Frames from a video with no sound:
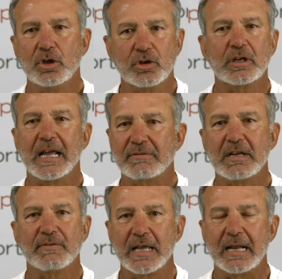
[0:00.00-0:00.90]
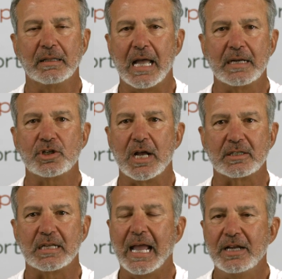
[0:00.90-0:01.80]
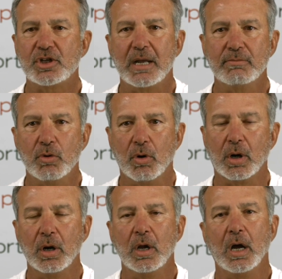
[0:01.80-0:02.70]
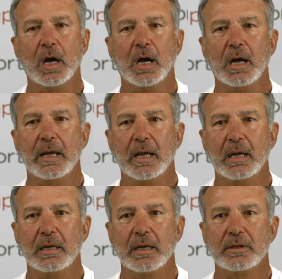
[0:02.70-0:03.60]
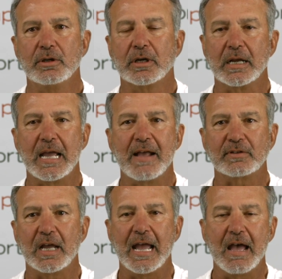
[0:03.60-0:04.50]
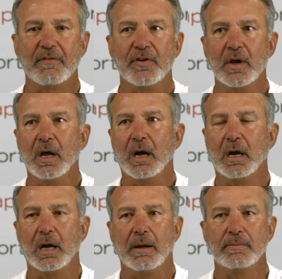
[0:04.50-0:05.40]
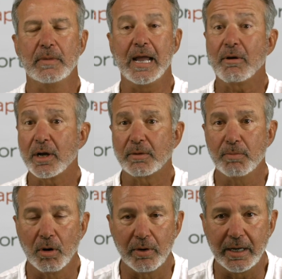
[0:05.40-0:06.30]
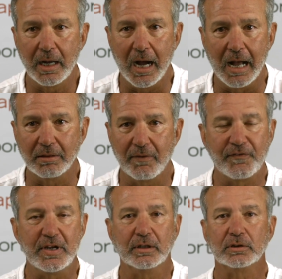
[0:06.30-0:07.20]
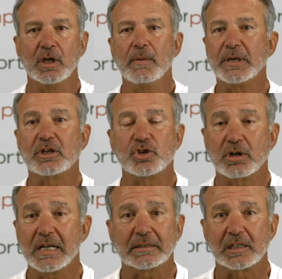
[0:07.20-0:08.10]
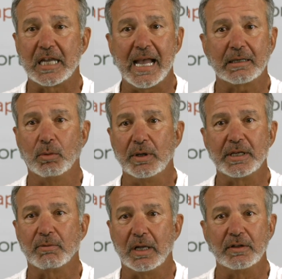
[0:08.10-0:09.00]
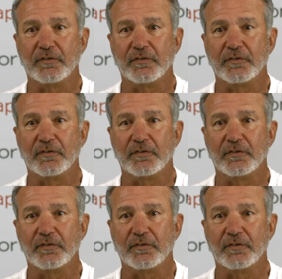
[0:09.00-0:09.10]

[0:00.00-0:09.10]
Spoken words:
You're going to have Lonnie Johnson, A.J. Moore. You're going to have Eric Murray on the field because you're going to have to tackle when they run the